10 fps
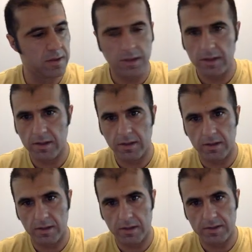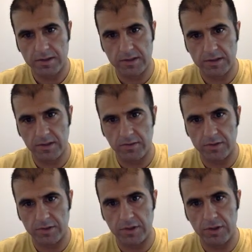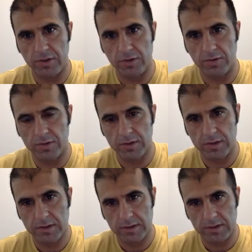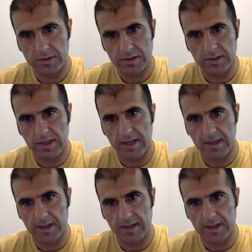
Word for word: deck cards is equal to new stack.